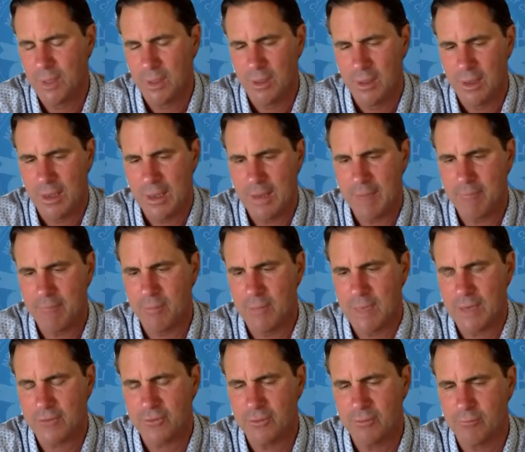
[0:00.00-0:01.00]
I'm
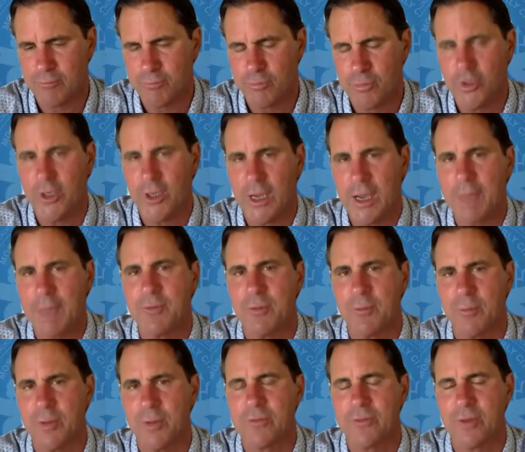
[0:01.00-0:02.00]
actually pretty
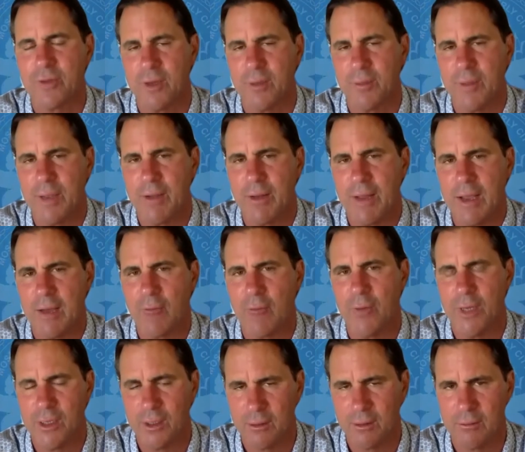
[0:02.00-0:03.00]
optimistic about how we
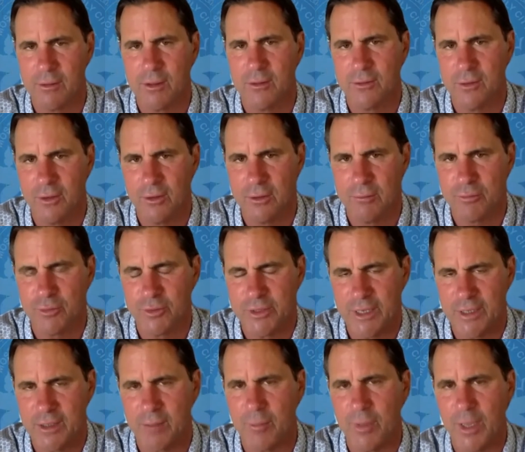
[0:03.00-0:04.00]
can continue to
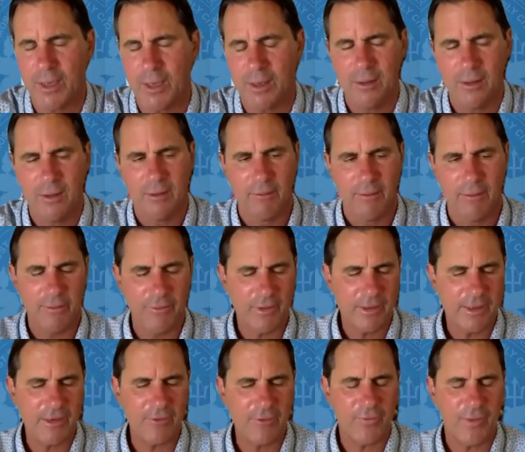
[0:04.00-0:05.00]
protect the Bay. And the
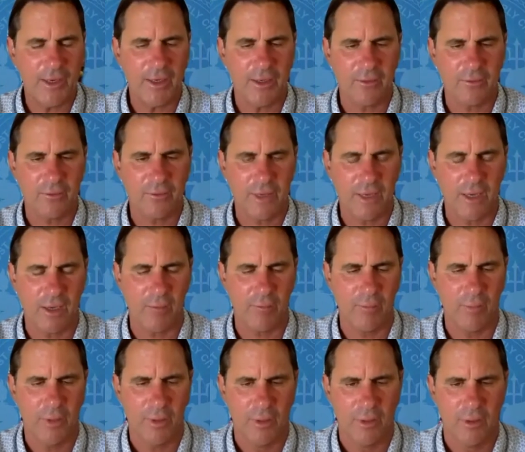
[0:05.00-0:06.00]
key thing is to help
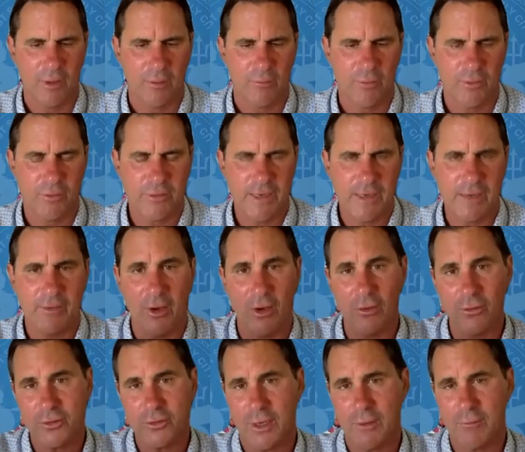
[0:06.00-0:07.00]
protect the
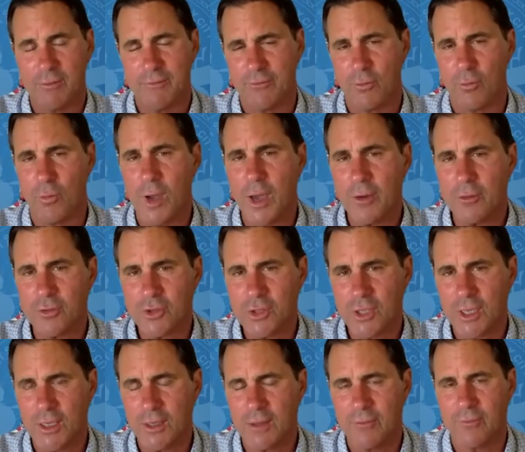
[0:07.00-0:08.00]
Otay River
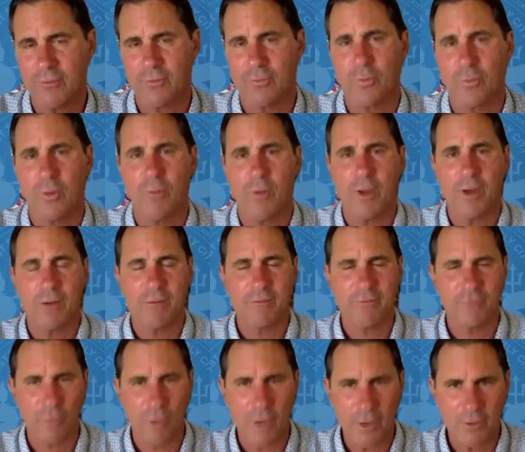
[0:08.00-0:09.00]
watershed, the Sweetwater
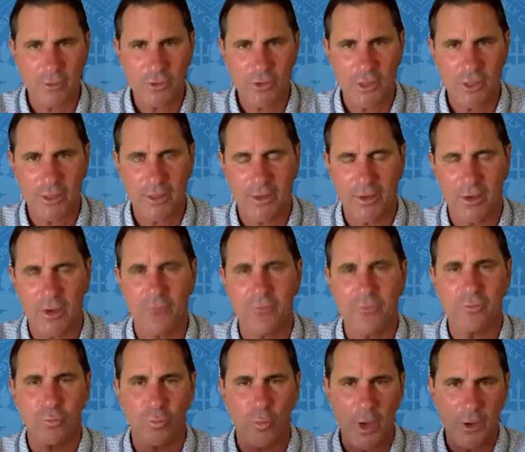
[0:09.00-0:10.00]
River watershed, like all
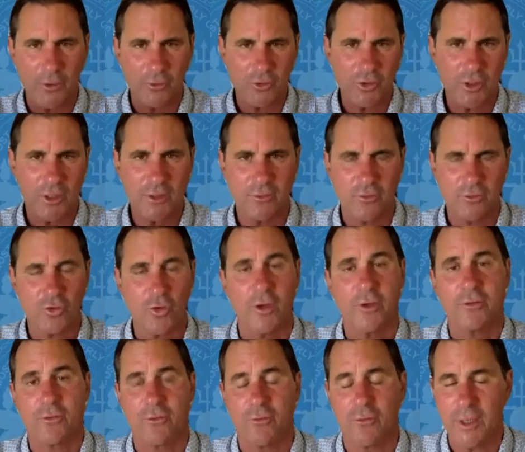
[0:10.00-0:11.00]
these watersheds,
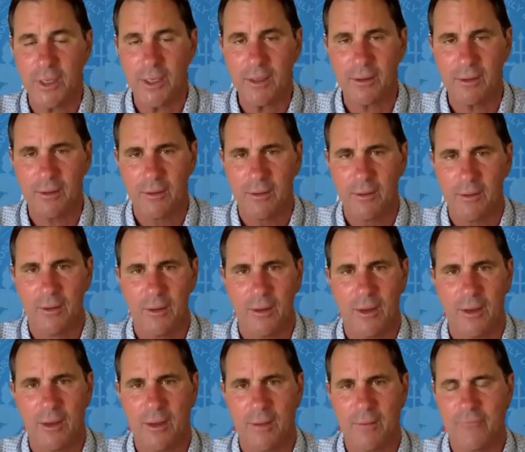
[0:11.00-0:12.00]
Trace Creek.
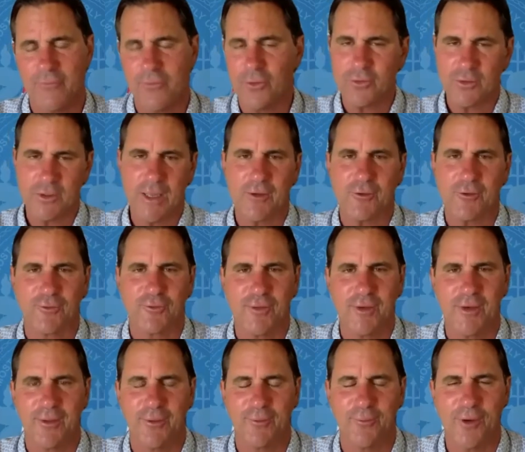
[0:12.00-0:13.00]
Folks in National
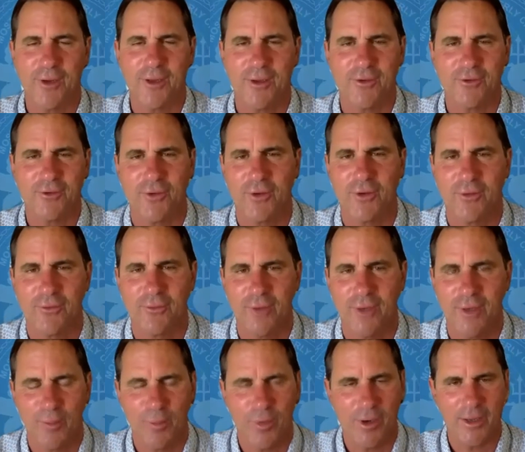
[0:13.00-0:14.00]
City, they're working at Trace Creek
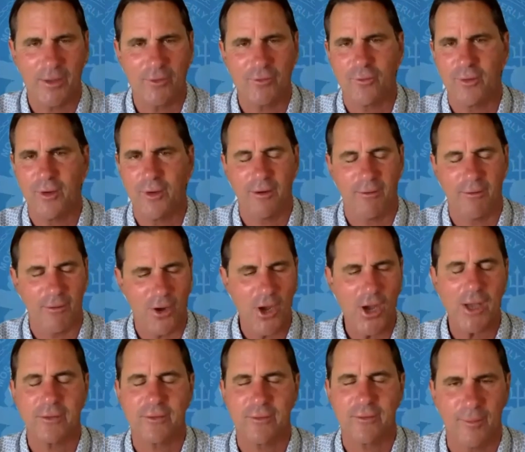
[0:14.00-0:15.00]
and Paradise Creek are
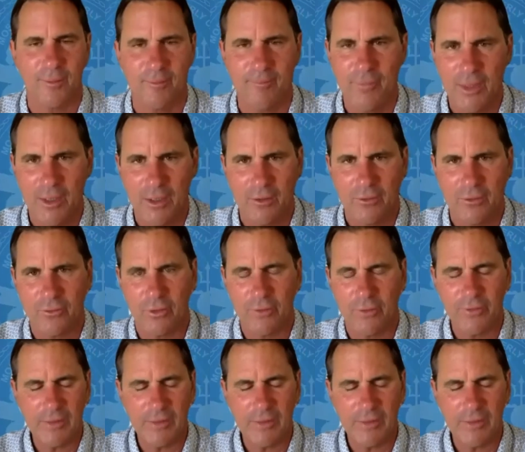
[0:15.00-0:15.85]
awesome. So I think